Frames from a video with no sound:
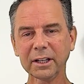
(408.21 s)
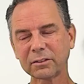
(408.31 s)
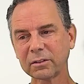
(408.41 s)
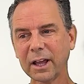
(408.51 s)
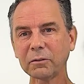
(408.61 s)

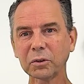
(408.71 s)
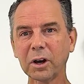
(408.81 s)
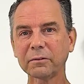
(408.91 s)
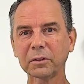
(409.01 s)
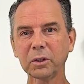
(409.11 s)
It's leveled
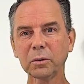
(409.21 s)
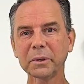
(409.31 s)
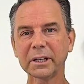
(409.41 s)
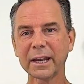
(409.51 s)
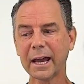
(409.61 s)
off a little
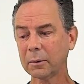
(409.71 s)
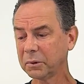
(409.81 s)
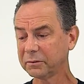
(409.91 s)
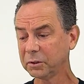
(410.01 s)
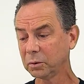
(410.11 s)
bit now,
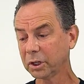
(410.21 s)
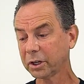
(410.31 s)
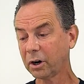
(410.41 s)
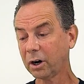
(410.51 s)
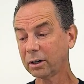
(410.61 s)
but if you look
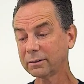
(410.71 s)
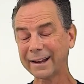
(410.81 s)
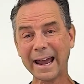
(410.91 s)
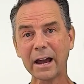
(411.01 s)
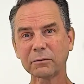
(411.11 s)
at our
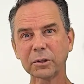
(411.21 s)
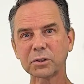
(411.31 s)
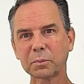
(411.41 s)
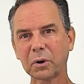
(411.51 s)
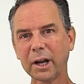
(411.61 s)

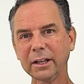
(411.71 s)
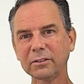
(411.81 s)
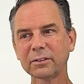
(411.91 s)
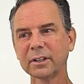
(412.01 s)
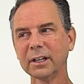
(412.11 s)
average
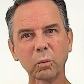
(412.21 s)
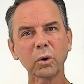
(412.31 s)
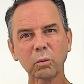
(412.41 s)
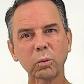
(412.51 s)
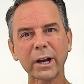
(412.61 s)
price,
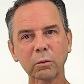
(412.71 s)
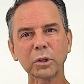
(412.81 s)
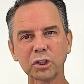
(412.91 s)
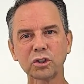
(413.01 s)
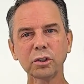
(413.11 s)
we're where
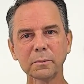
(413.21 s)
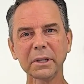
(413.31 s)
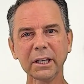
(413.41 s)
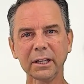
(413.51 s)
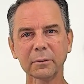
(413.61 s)
we should
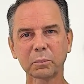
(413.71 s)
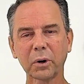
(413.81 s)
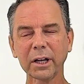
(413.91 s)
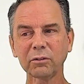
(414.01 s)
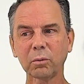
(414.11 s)
be
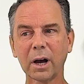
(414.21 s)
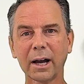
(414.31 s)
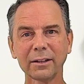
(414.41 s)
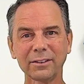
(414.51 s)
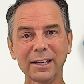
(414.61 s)

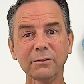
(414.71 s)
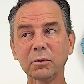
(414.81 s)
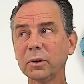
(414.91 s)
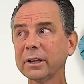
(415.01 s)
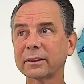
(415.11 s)
price-wise,
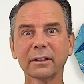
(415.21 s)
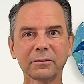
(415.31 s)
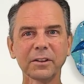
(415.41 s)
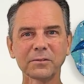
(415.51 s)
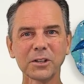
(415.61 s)
even with a
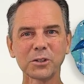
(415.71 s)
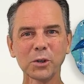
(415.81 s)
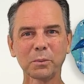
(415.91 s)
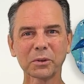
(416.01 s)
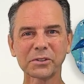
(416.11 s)

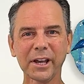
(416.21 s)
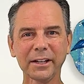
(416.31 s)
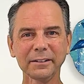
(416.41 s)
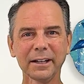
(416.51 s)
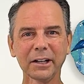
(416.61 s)

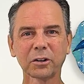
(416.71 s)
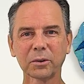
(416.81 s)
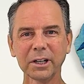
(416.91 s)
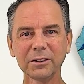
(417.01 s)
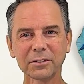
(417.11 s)
52%
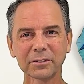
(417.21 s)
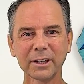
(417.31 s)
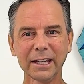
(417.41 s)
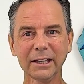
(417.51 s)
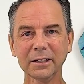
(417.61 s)
increase
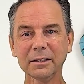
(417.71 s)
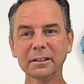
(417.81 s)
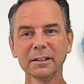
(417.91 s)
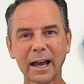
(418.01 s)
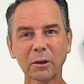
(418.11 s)

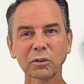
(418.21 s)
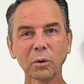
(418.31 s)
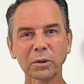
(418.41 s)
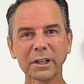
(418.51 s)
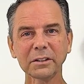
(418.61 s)
in
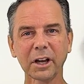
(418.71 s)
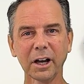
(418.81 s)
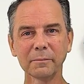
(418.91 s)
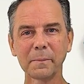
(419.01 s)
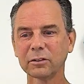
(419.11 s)
household income.